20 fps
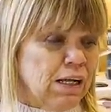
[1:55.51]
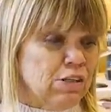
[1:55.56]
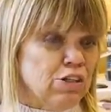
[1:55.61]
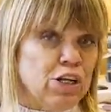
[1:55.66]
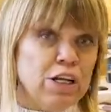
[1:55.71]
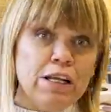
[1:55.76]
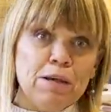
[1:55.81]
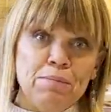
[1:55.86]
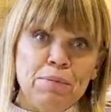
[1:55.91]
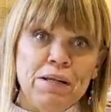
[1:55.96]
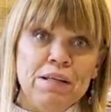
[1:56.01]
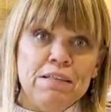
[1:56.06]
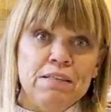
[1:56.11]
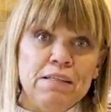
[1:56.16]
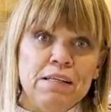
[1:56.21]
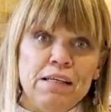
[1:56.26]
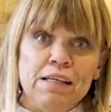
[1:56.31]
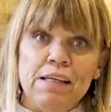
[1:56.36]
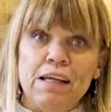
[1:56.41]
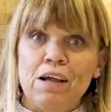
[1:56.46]
Jacob and
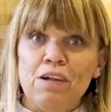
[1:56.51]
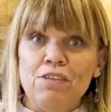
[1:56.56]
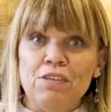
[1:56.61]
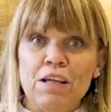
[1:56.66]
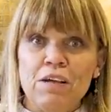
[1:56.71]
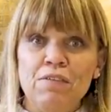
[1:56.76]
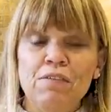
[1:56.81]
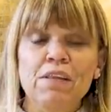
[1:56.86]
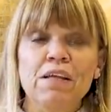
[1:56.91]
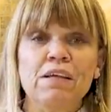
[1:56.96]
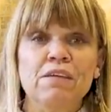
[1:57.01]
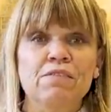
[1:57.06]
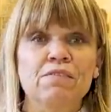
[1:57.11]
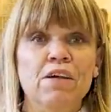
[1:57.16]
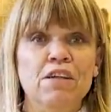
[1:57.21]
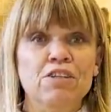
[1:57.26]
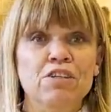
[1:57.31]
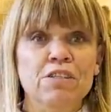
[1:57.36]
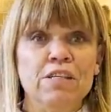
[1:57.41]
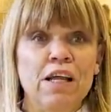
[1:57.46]
Izzy are definitely
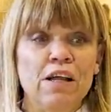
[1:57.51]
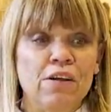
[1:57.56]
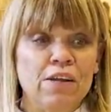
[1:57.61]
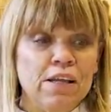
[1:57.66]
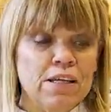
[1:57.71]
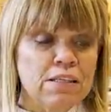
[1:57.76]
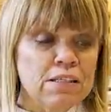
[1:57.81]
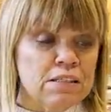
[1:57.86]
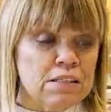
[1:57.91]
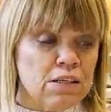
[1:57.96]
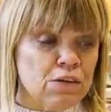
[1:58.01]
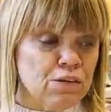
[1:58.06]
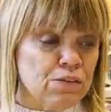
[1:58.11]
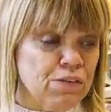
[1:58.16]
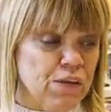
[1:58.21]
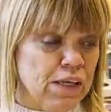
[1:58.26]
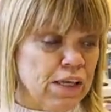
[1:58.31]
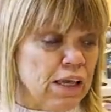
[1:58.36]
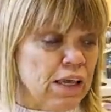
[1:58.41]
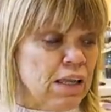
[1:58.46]
vegetarians or
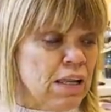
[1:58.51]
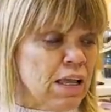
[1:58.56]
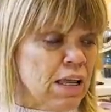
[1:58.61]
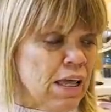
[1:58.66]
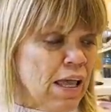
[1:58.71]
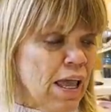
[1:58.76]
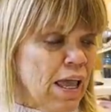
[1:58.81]
vegan.